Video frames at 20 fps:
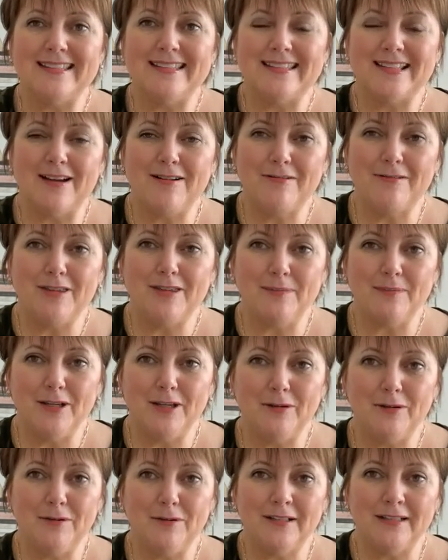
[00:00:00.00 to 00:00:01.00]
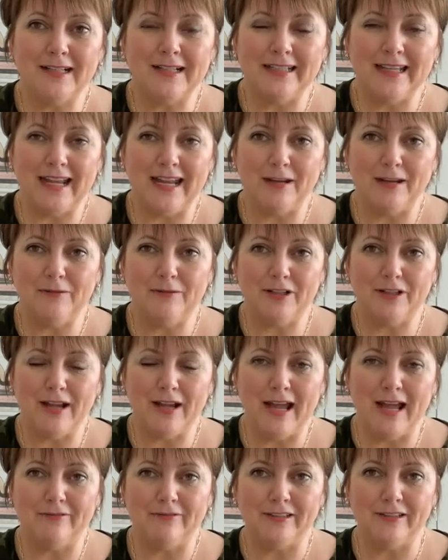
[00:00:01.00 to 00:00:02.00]
so the mule, again, when you
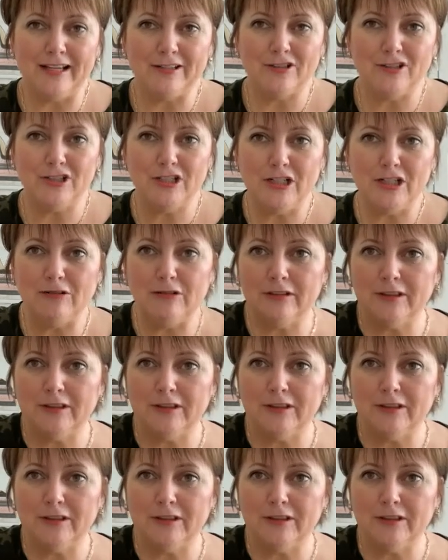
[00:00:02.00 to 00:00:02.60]
have less shoe,